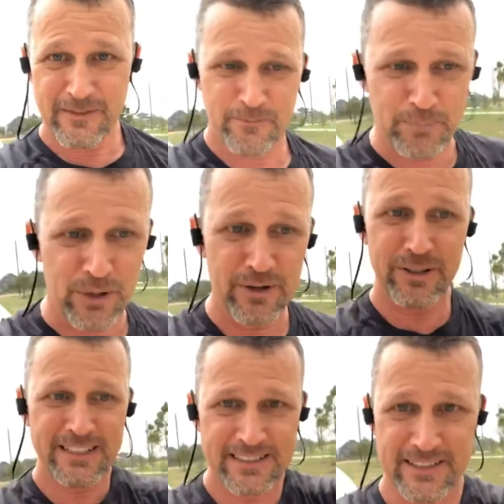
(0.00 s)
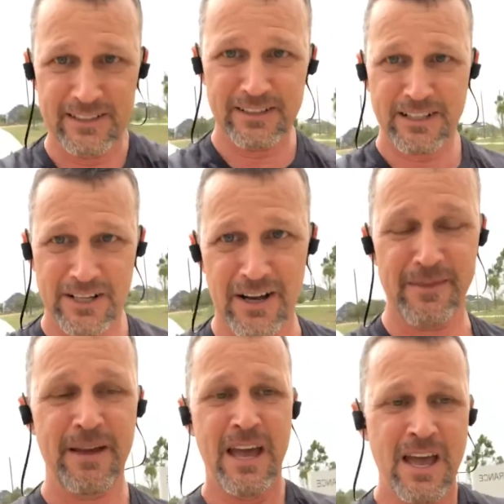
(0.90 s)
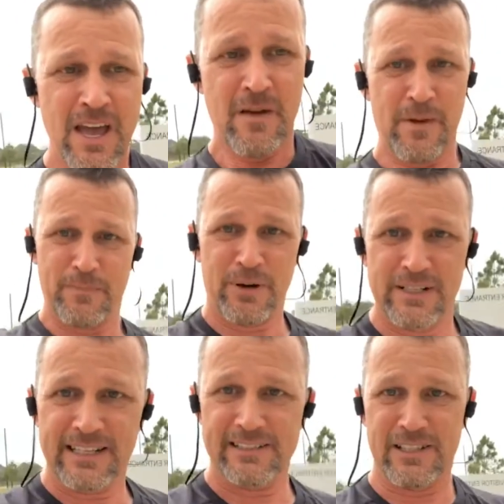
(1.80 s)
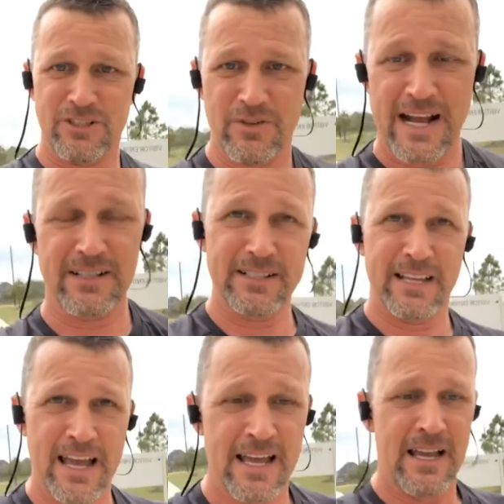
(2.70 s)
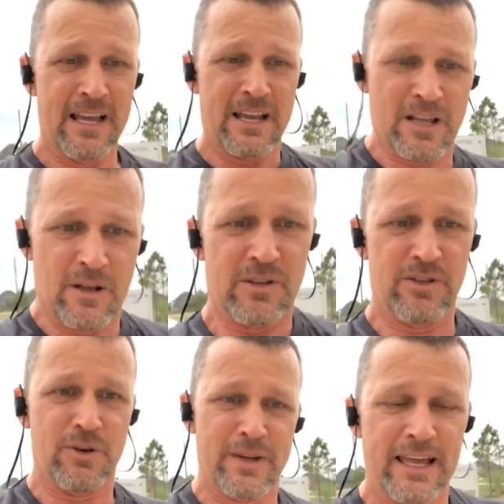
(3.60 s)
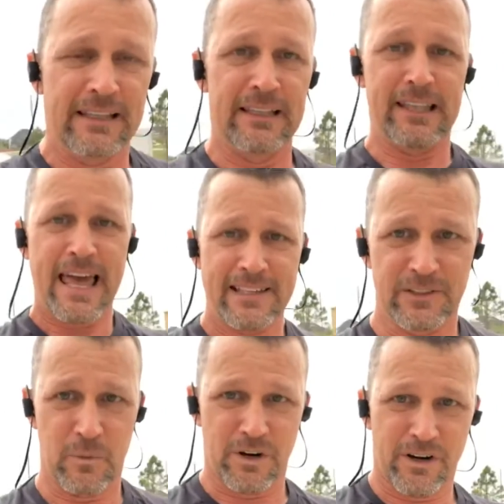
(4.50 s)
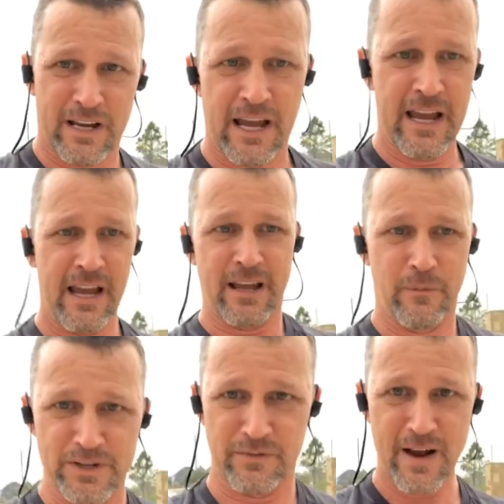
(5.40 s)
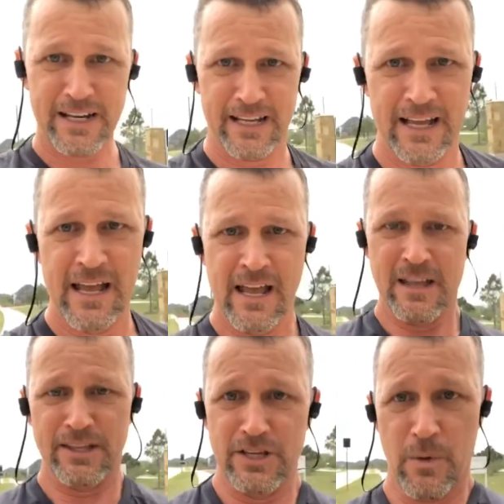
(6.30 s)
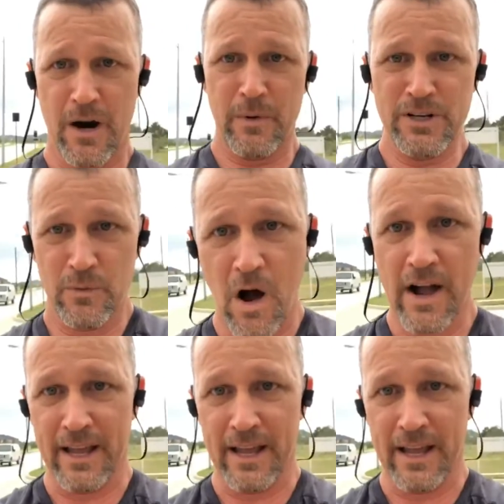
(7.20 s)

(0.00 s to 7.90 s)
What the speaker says: Per distance, not time, but per distance, you're actually doing less work when you're running than you are when you're walking.